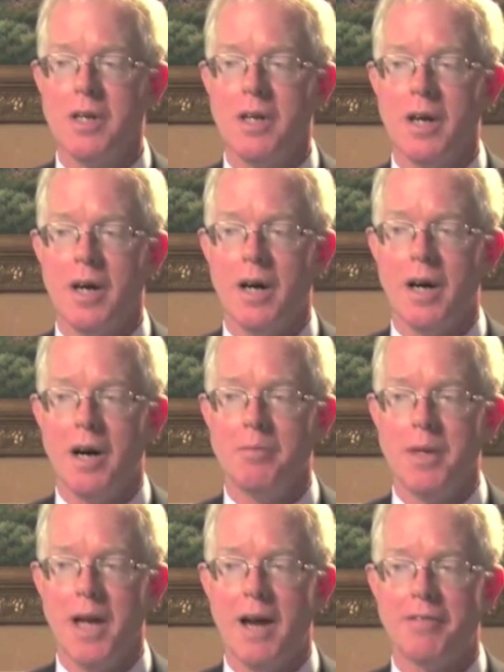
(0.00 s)
on
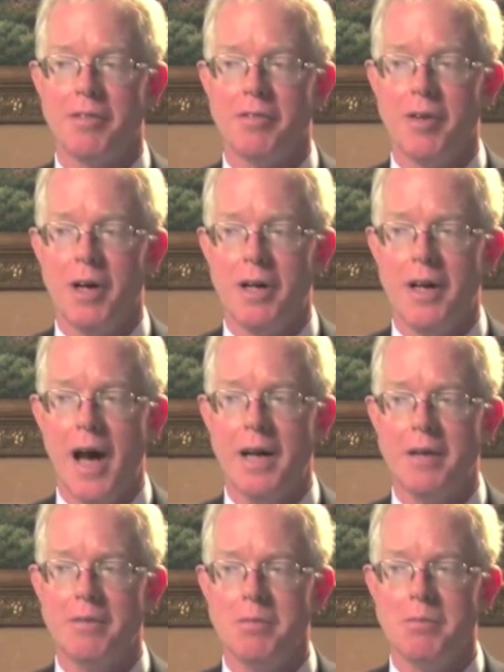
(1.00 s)
behalf of
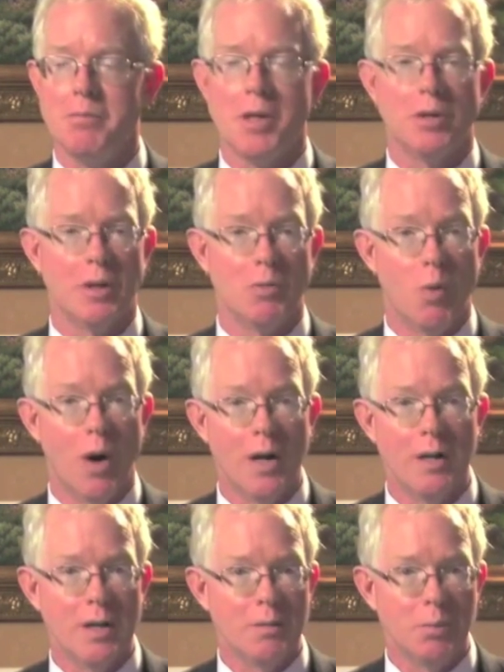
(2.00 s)
not merely
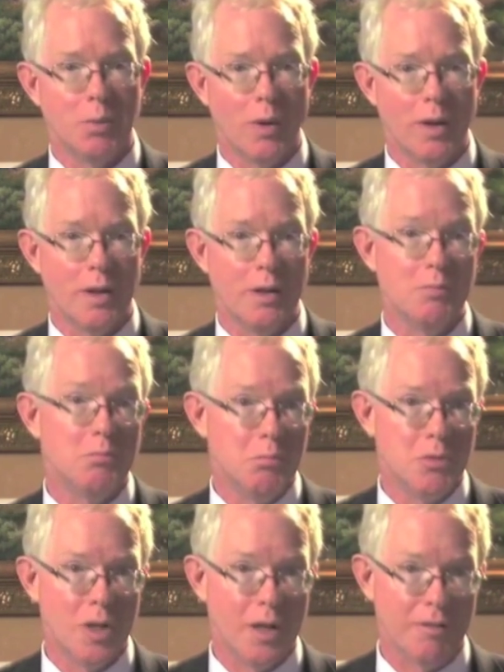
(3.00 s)
one employee,
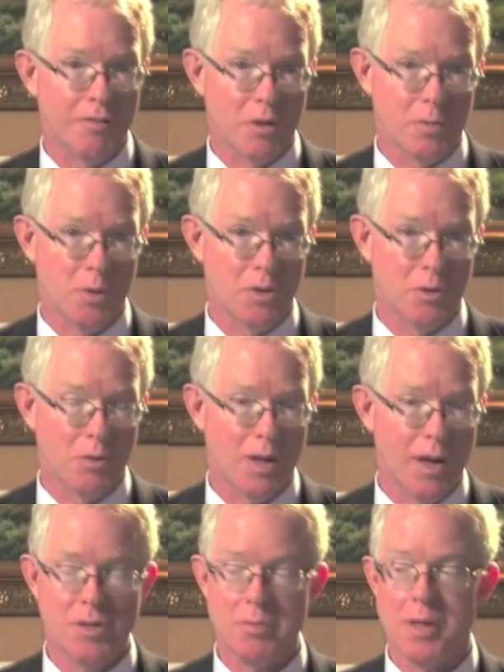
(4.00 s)
say the first person who
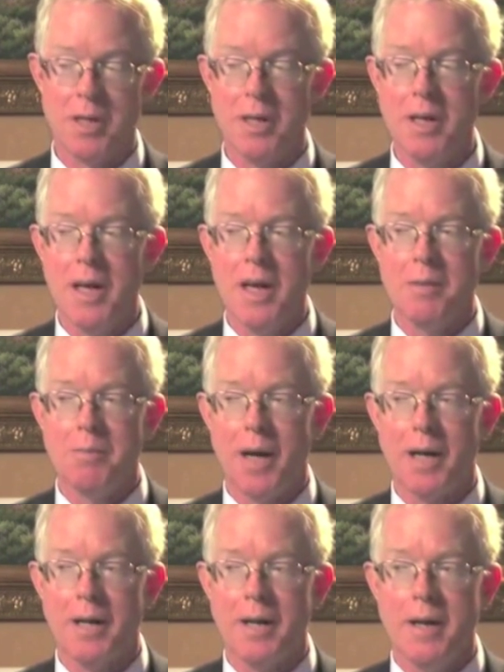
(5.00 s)
comes to me,
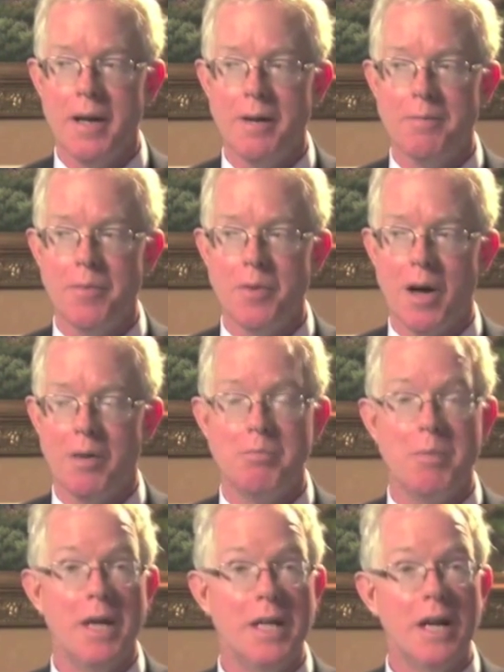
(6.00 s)
but
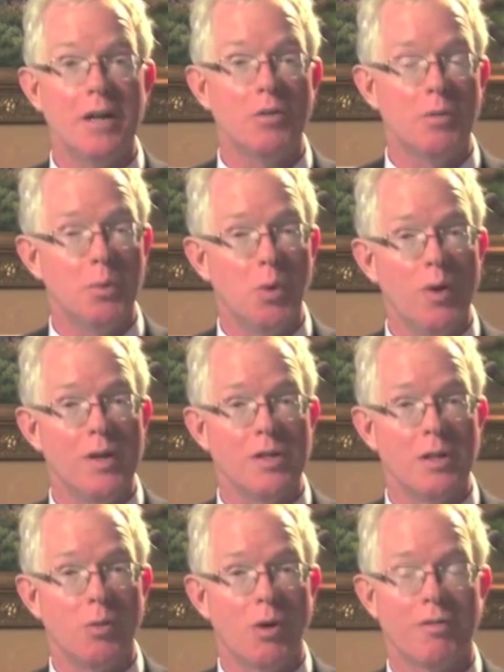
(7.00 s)
many other employees
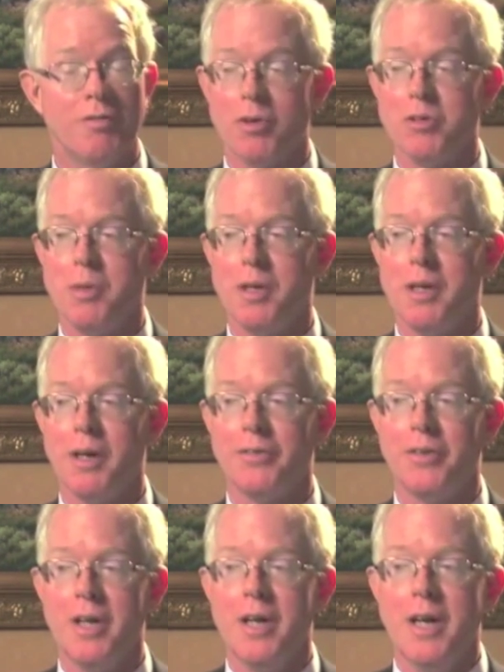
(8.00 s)
in the workforce,
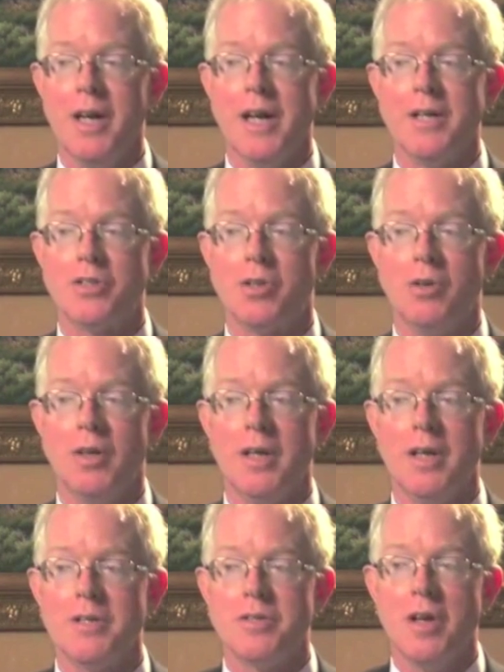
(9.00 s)
because it certainly
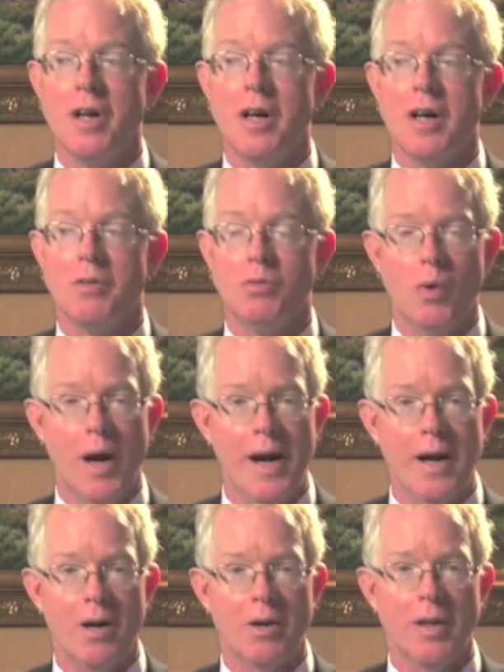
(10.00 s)
is
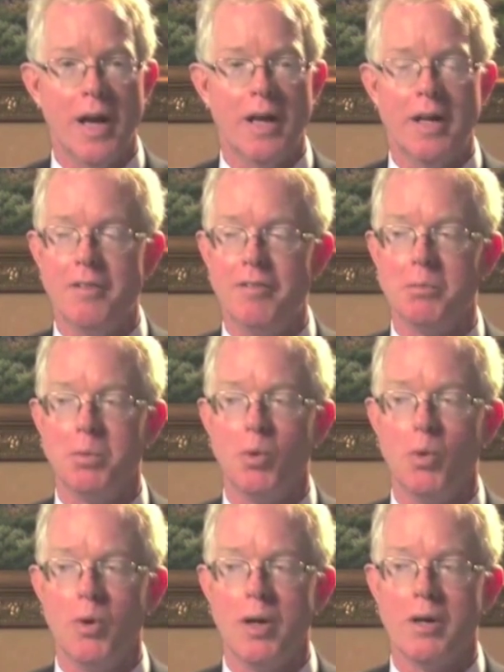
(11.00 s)
rare that if an
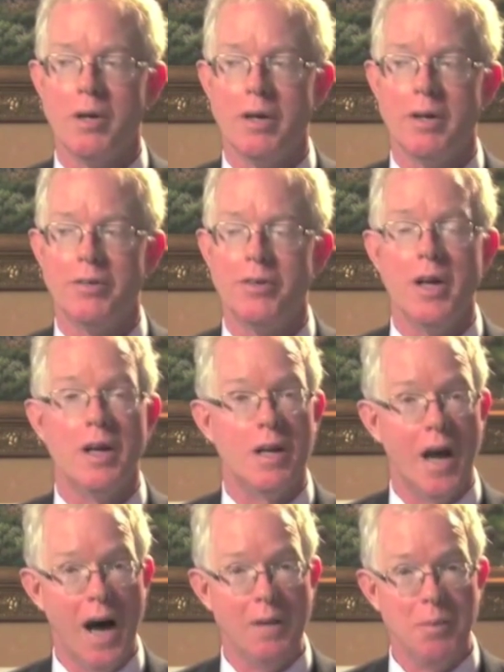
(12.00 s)
employer is
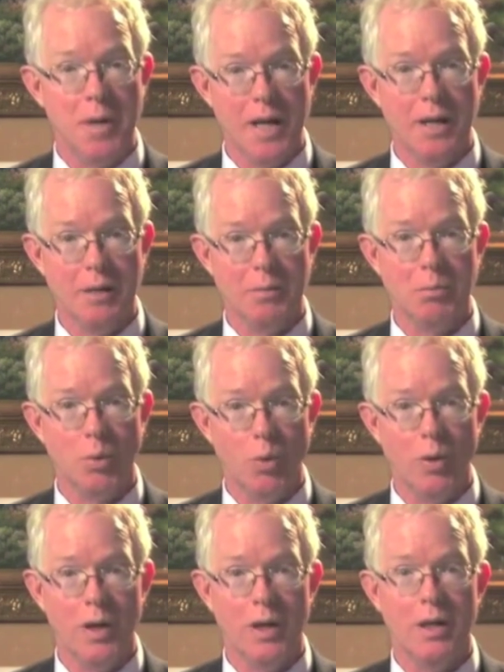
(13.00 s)
not paying an
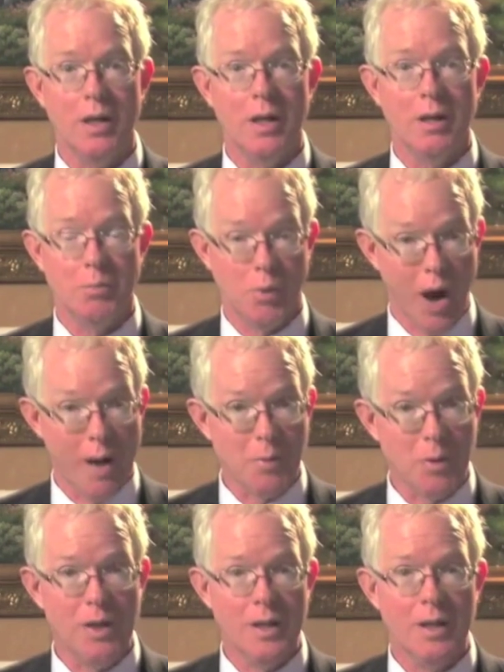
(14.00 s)
employee
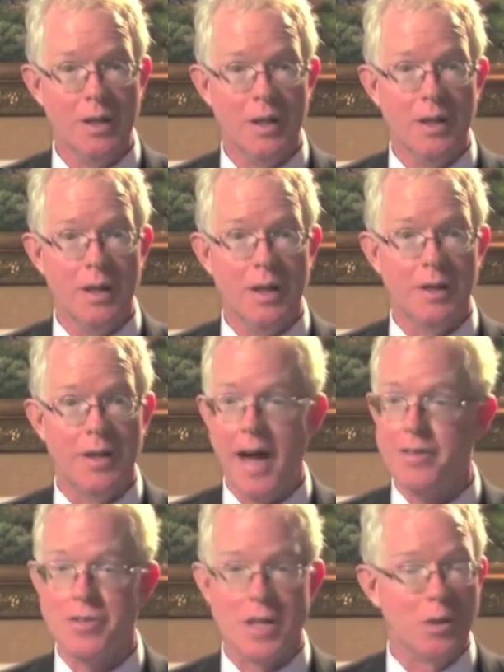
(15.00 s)
properly,
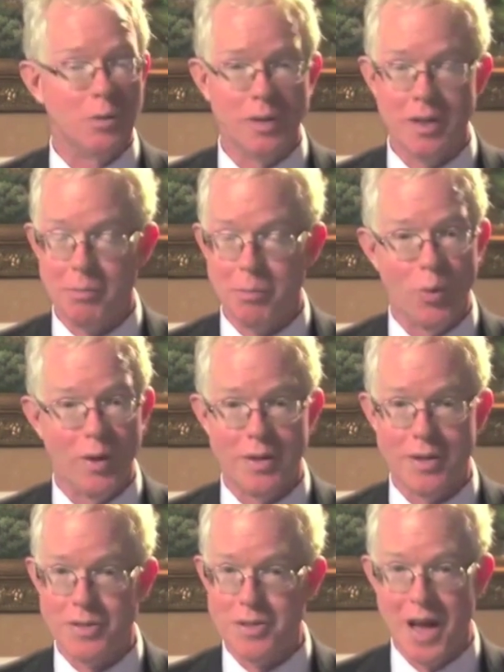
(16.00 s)
that's the only employee
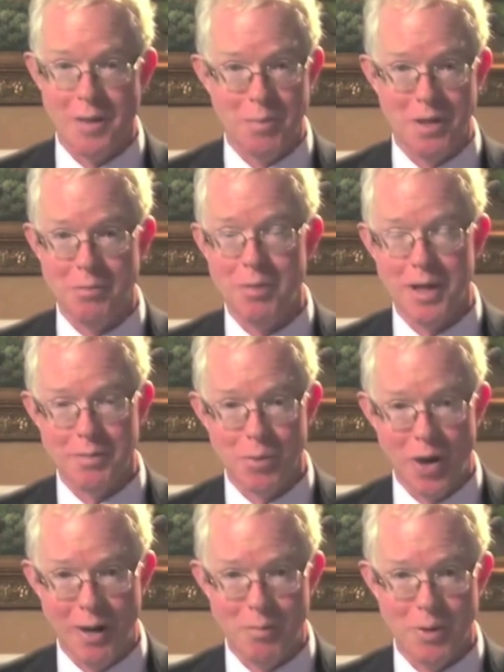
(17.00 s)
that's not being paid
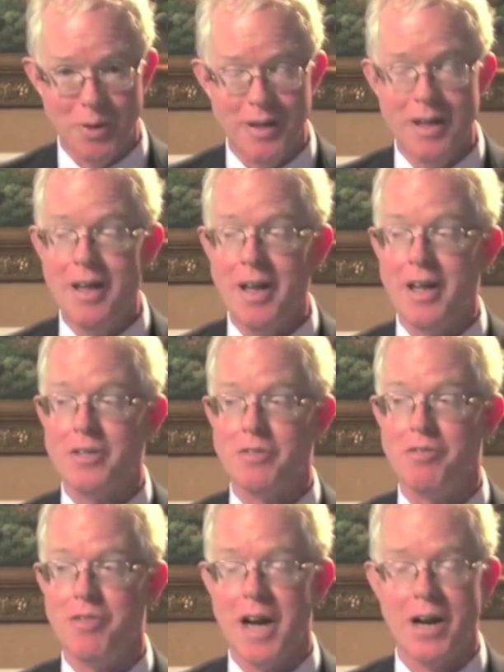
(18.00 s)
properly. It's
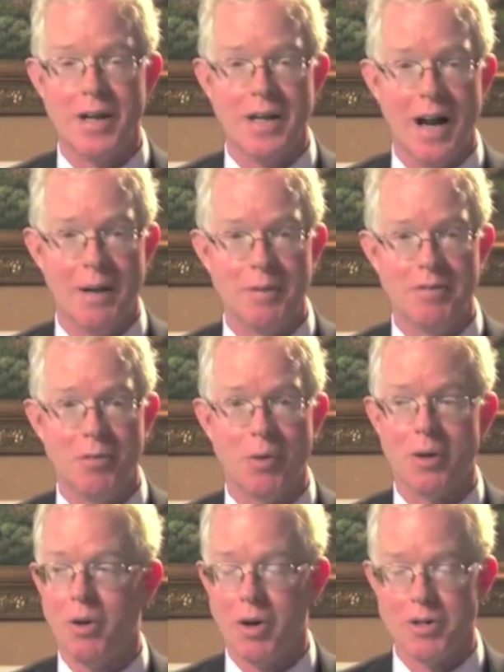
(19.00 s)
very common for
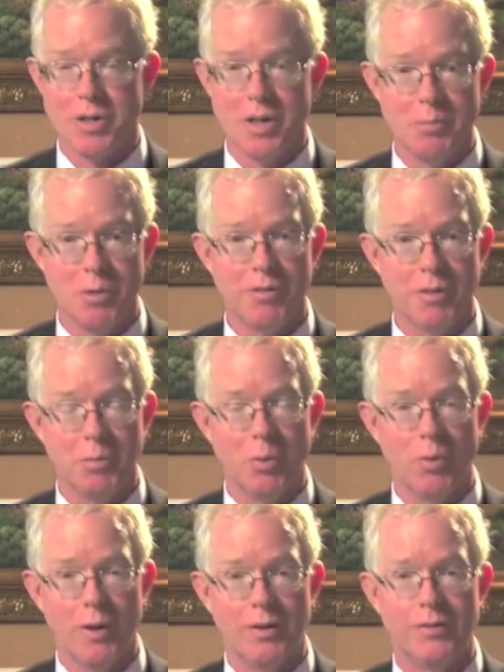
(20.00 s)
a large number of
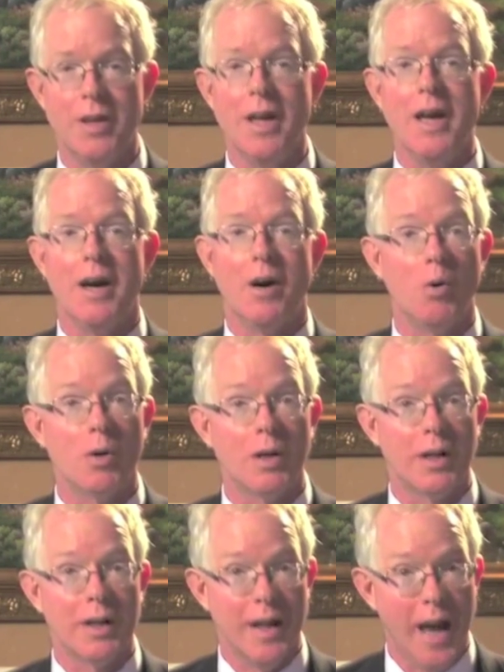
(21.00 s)
employees, a whole
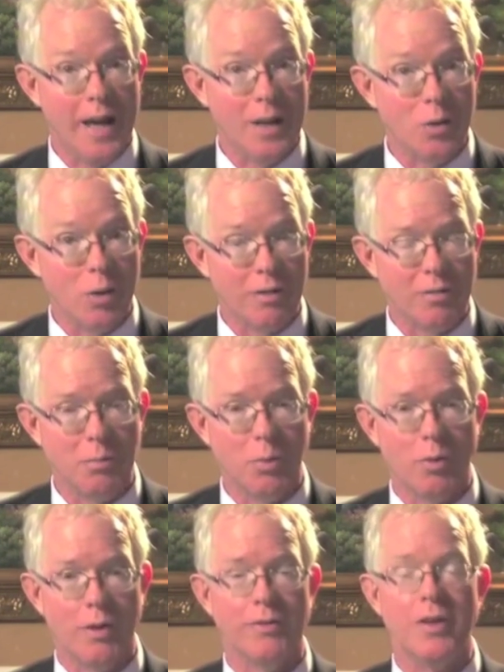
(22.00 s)
category of
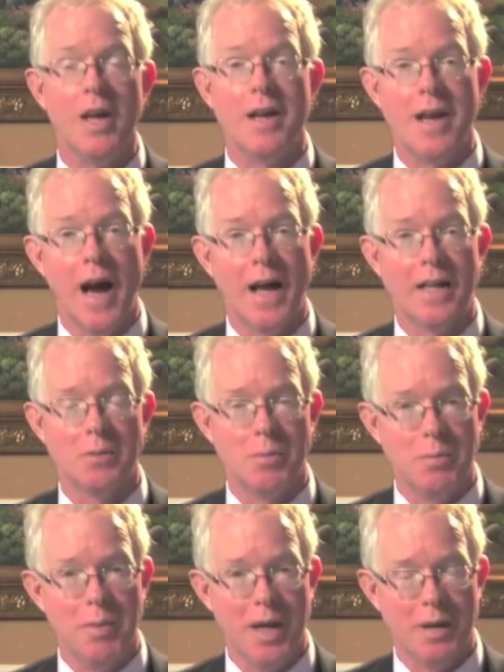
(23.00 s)
employees, not to
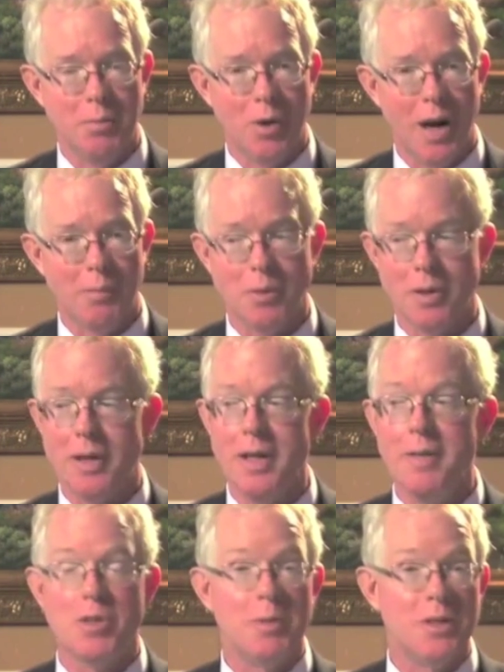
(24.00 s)
be paid properly,
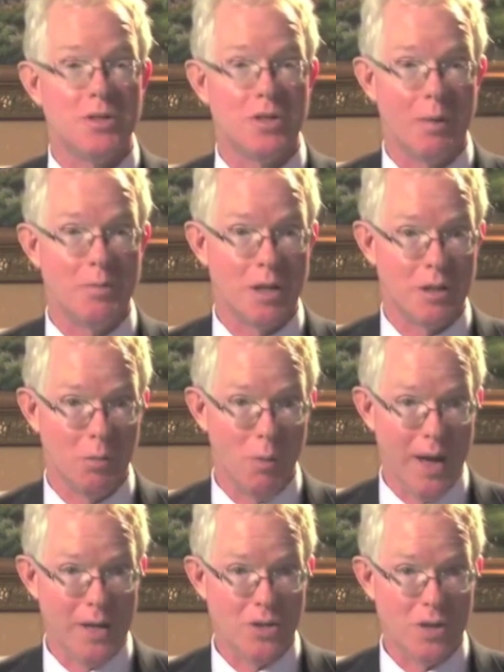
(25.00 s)
to be subject to
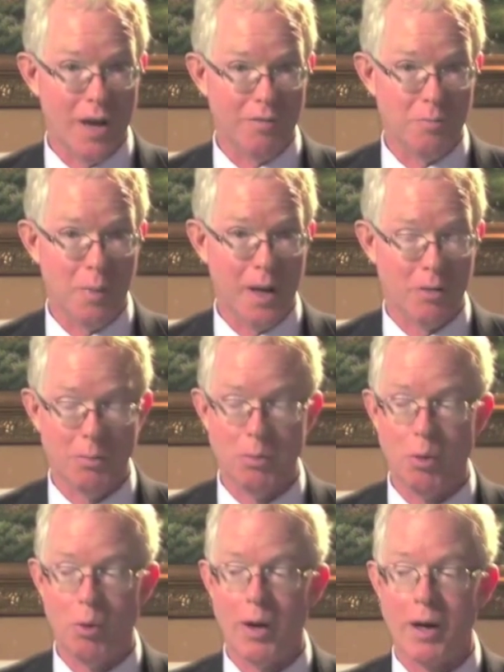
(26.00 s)
wage theft by their
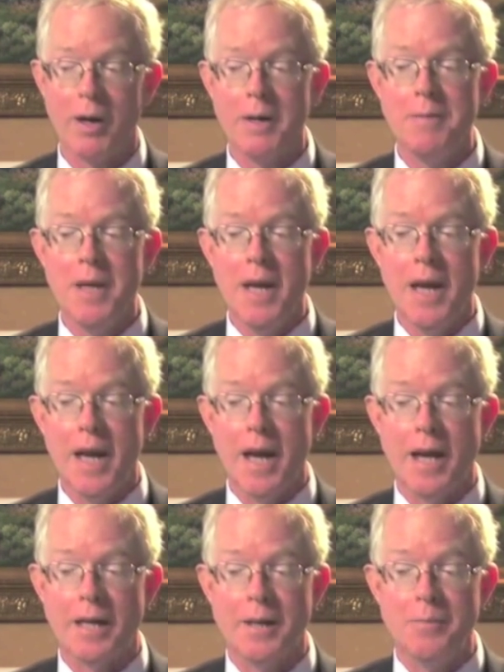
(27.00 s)
employer. And